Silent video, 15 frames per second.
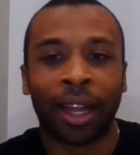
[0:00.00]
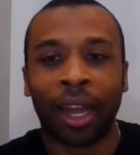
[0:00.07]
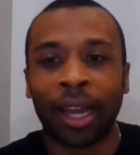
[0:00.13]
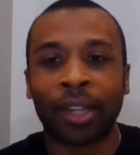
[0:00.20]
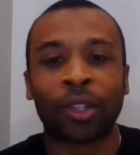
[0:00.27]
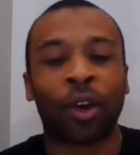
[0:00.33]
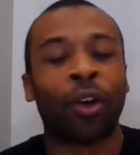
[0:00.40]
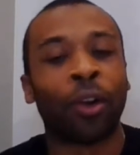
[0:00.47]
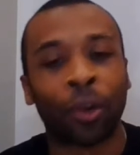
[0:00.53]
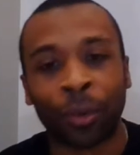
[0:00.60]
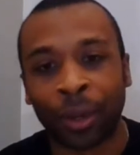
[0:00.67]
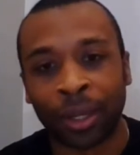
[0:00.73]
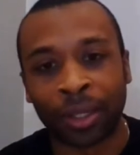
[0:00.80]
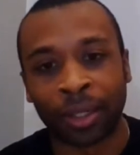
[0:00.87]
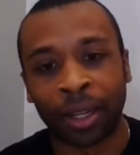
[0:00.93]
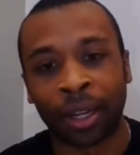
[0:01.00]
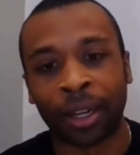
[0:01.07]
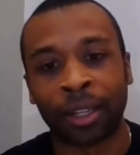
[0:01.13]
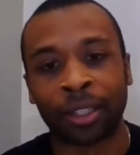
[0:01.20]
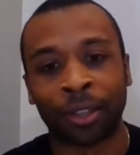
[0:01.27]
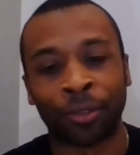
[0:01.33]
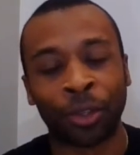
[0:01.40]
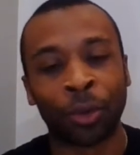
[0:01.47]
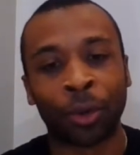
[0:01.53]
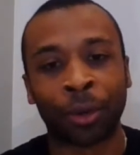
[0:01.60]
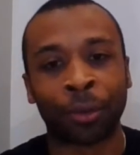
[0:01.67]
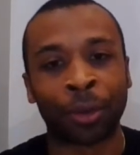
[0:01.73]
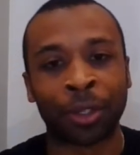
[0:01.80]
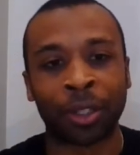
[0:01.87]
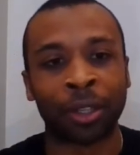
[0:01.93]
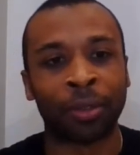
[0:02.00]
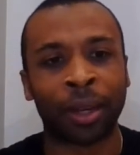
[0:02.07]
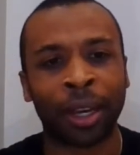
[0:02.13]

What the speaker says: as always, guys, if you are receive